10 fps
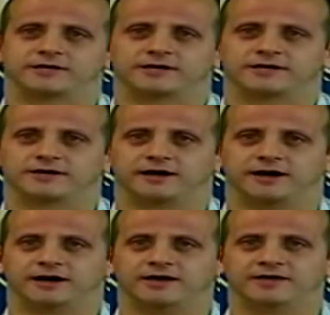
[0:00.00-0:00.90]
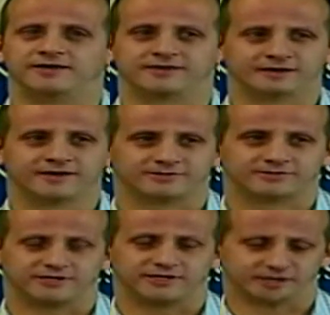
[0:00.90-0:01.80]
And
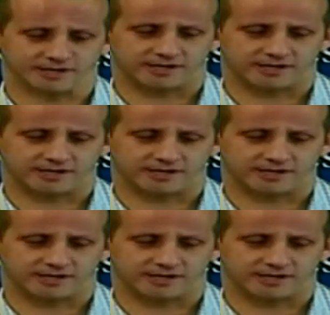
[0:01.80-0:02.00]
certainly in